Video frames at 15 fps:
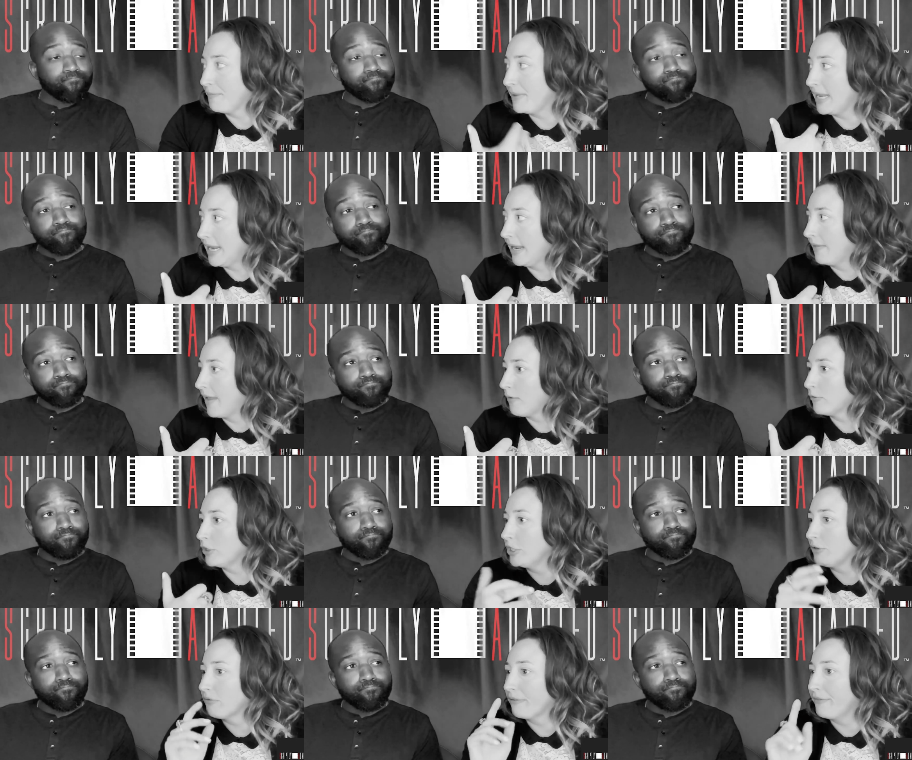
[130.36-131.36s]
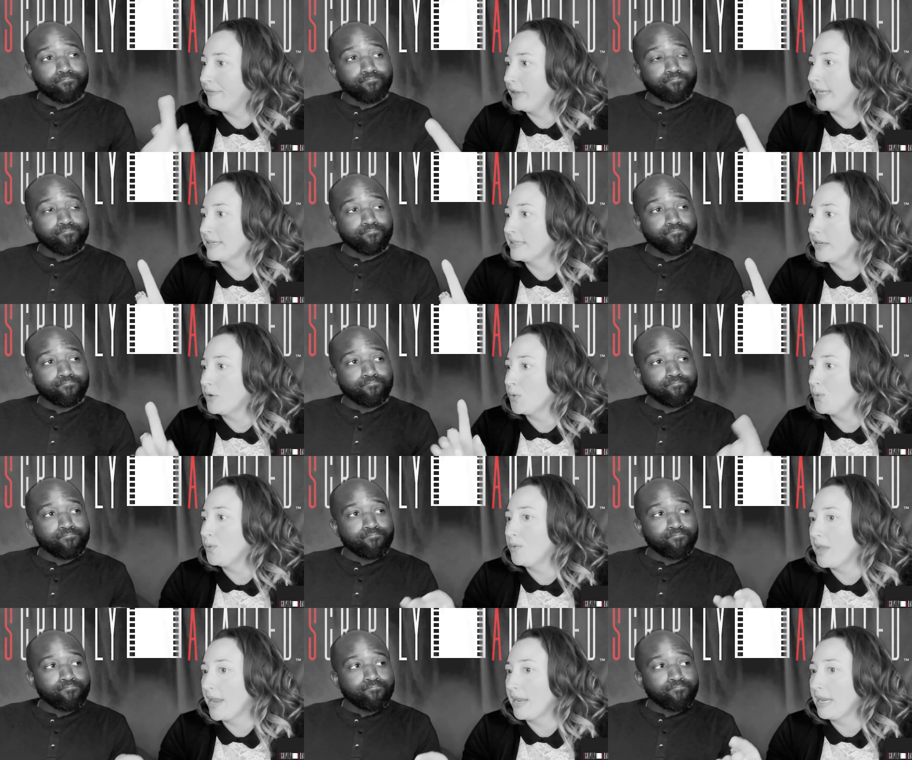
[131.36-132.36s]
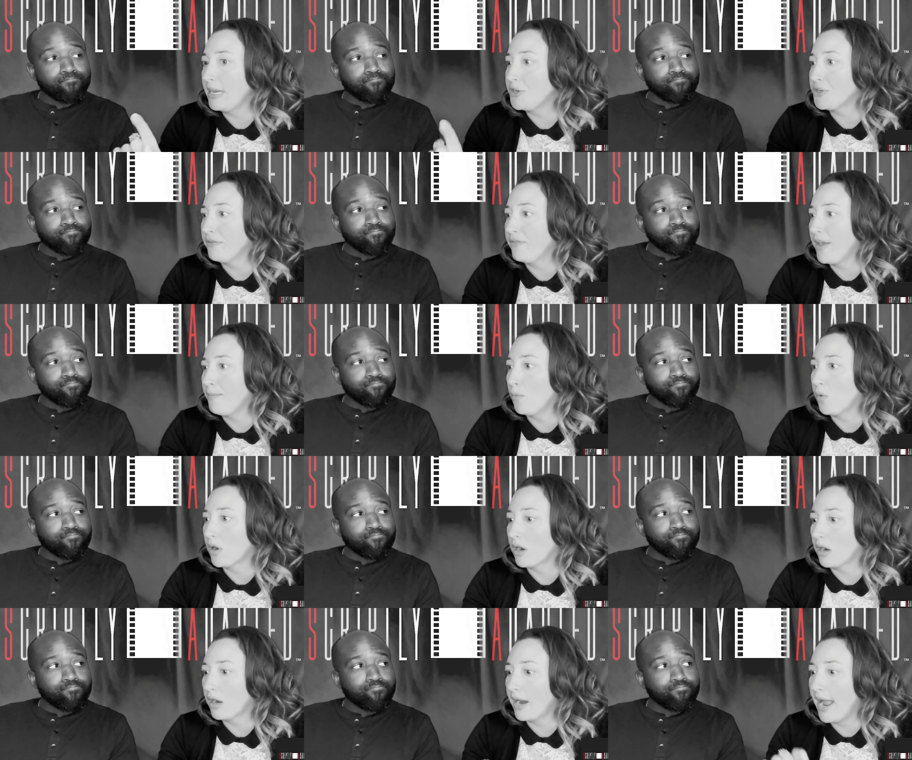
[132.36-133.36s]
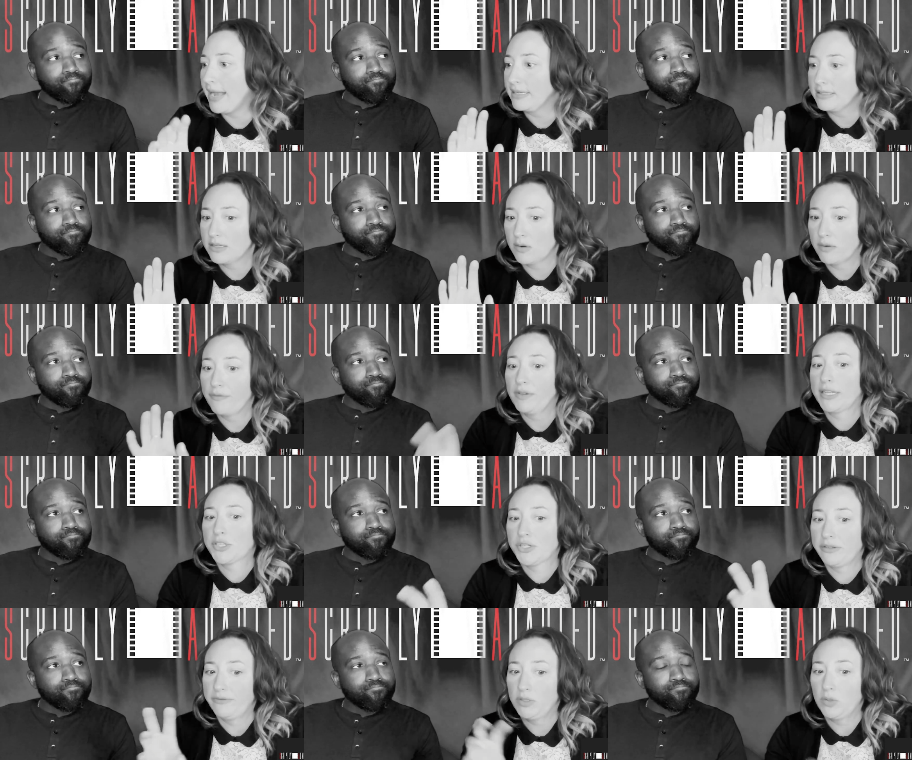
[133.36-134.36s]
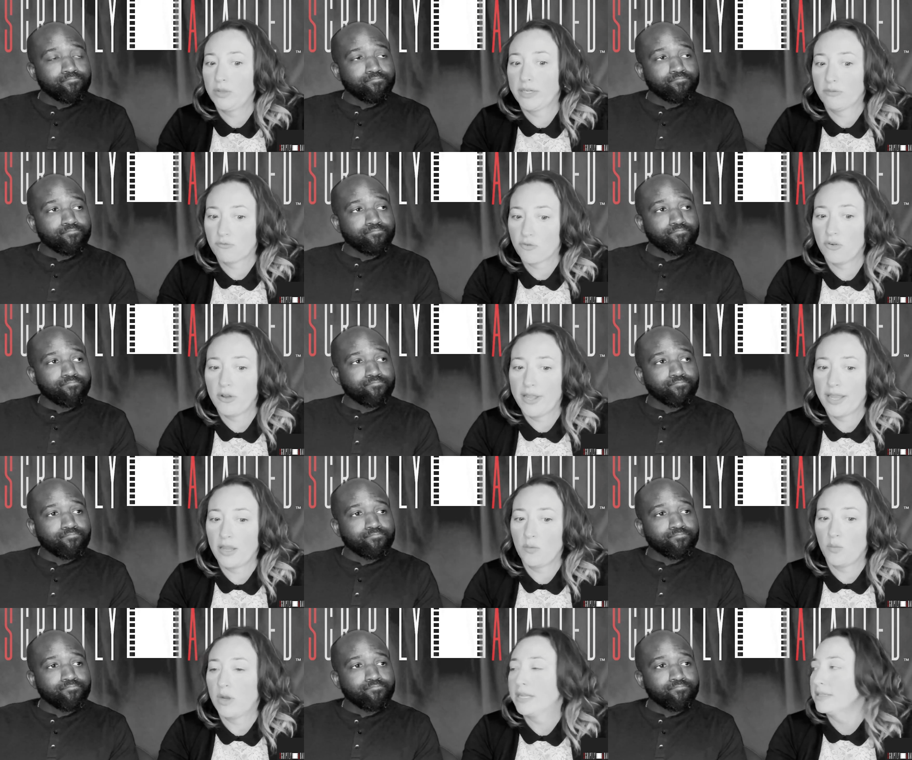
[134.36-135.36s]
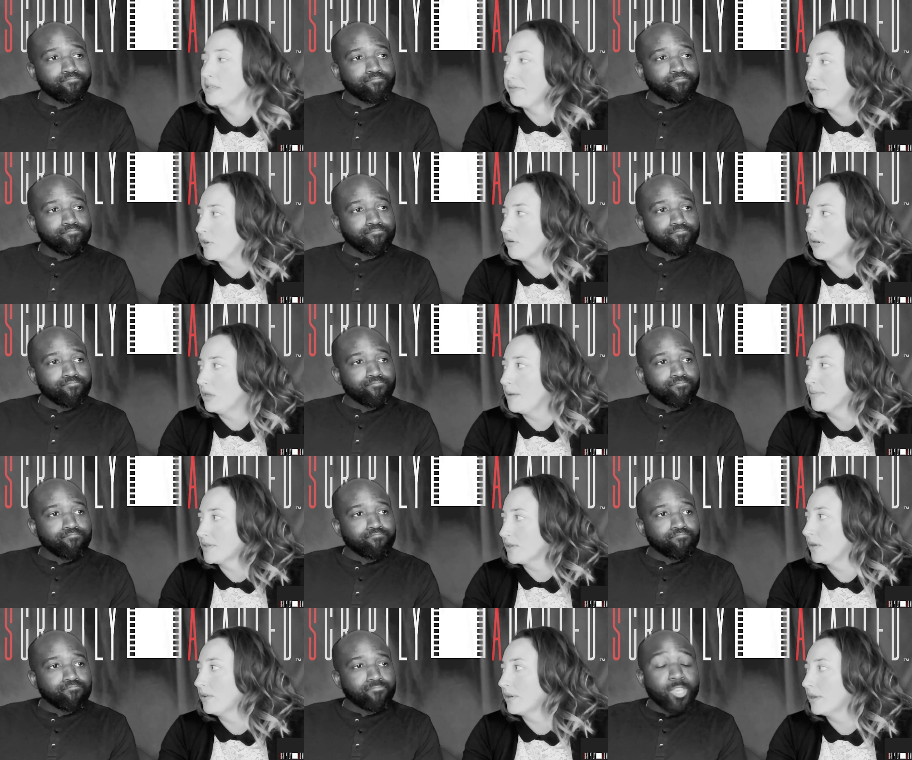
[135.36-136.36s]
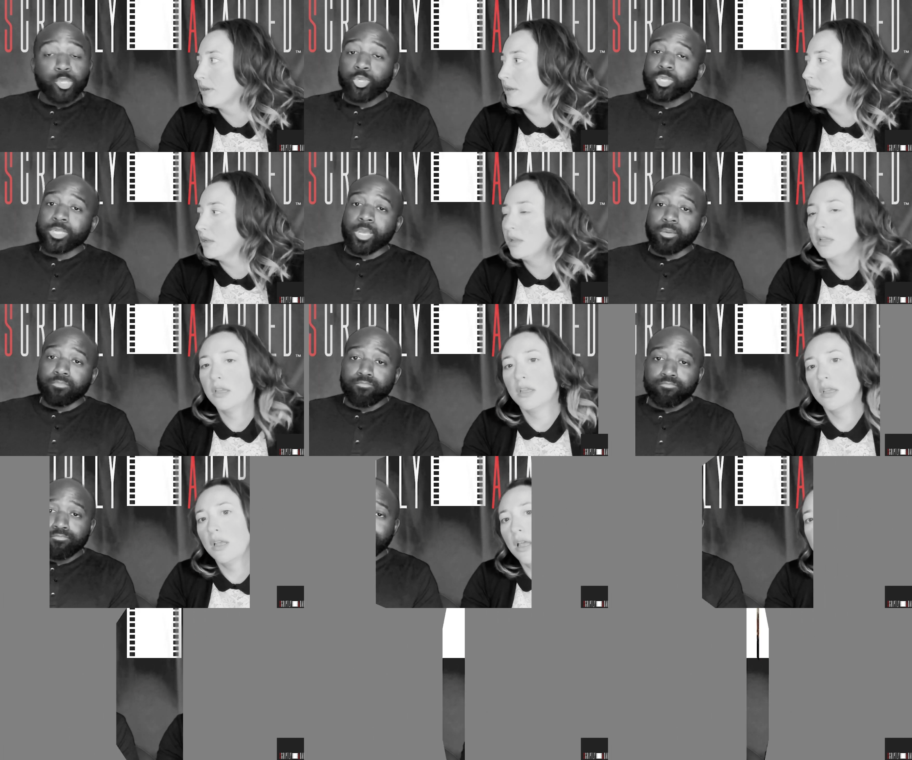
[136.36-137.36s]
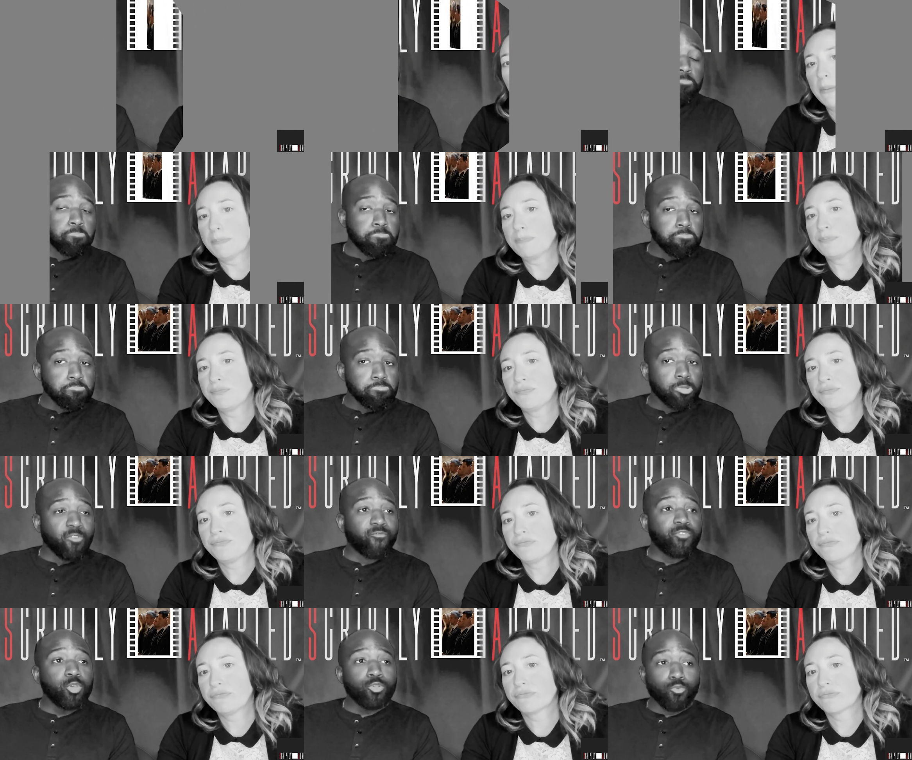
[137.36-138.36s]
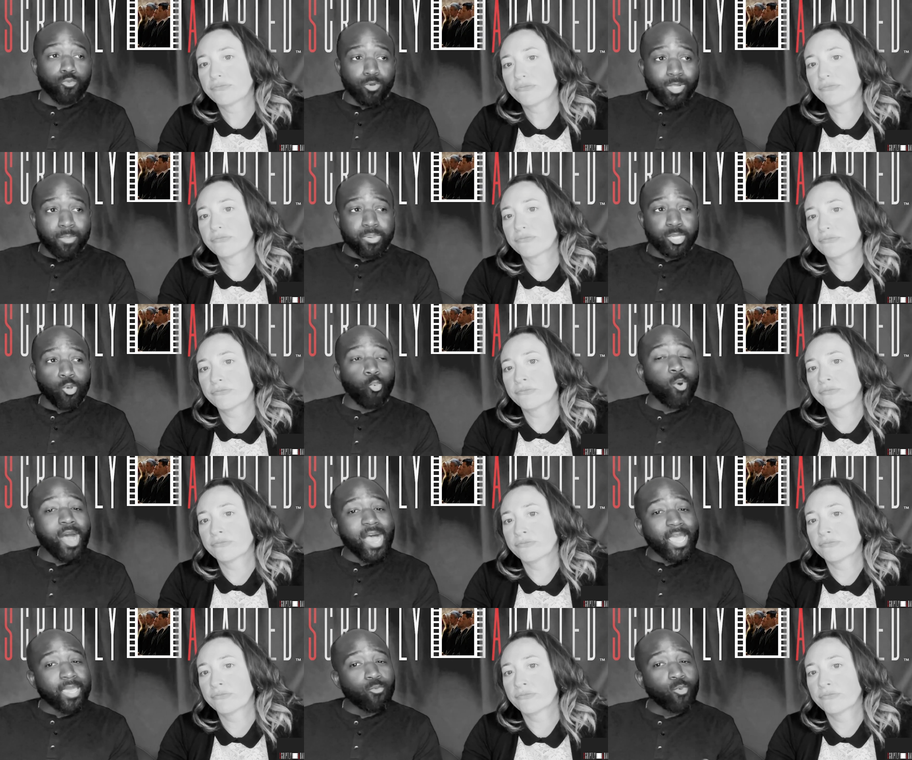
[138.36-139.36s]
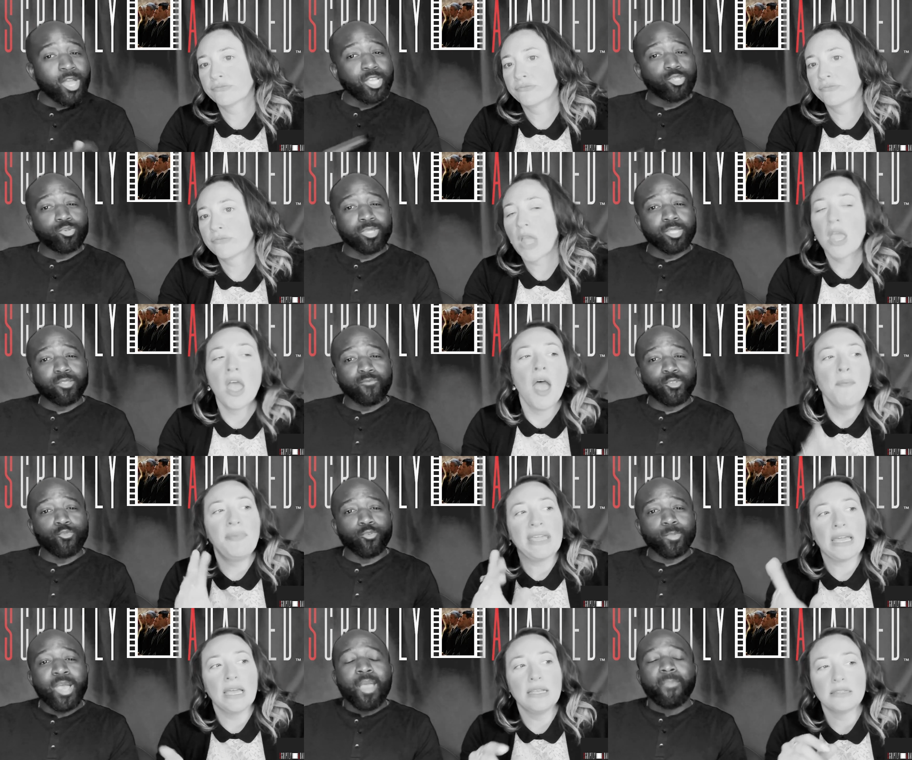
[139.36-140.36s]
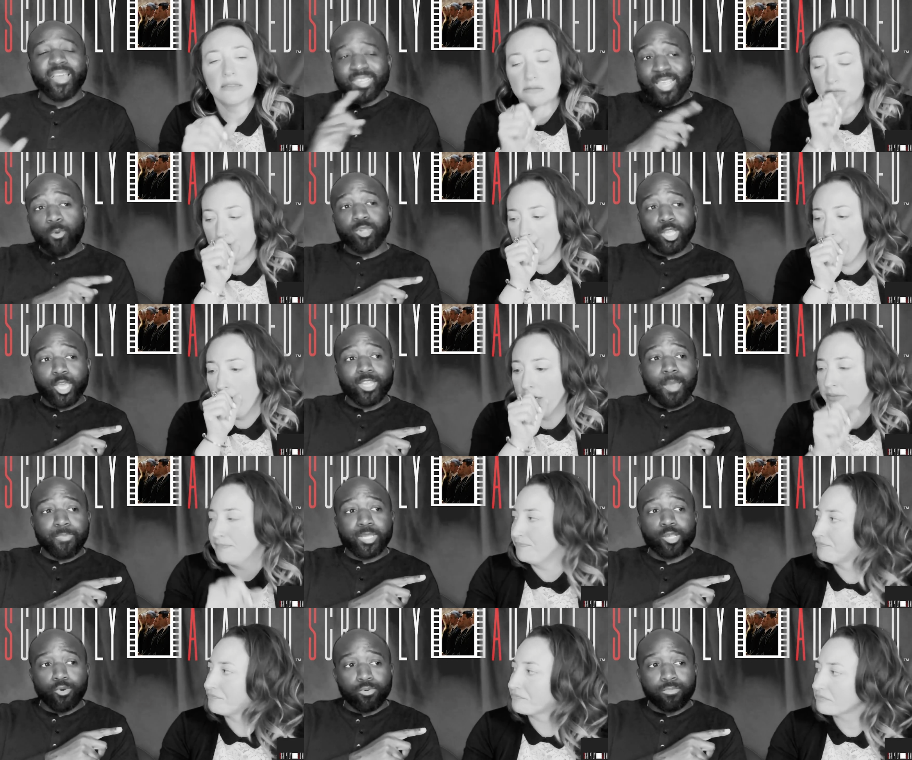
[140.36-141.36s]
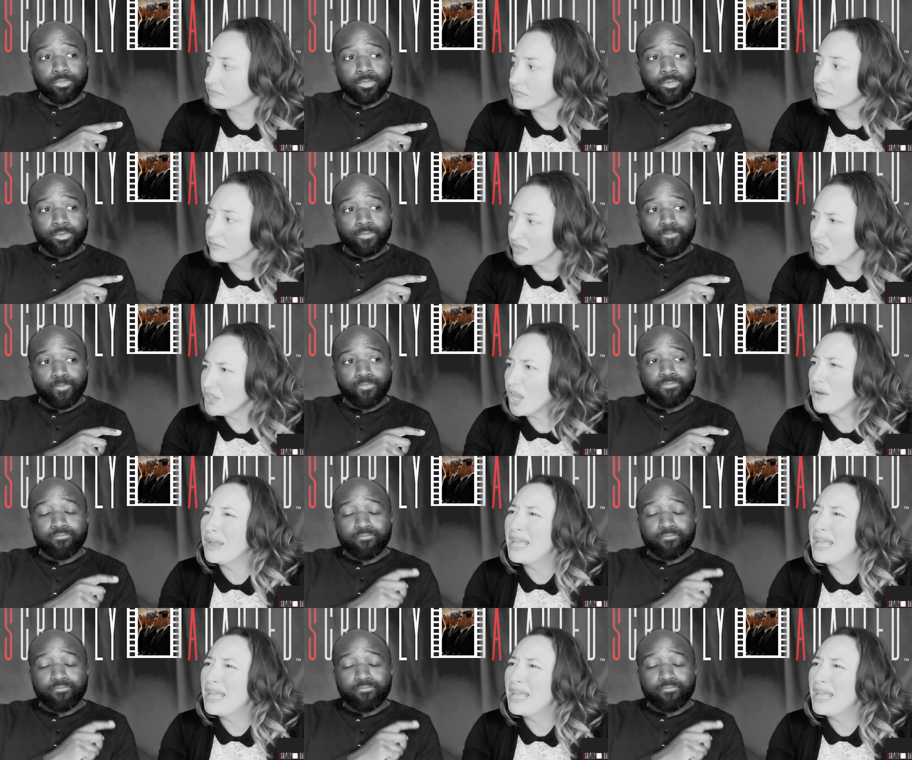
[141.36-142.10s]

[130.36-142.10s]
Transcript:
Speaker 1: me, that really reflected who they, each of them were as a reflection of Logan Roy, was the funeral episode.
Speaker 2: Interesting. Yeah. Ooh, the funeral episode. Mm -hmm. Why? Mm-hmm. Why did you think the funeral? Because, episode? because that was a good episode.
Speaker 1: No,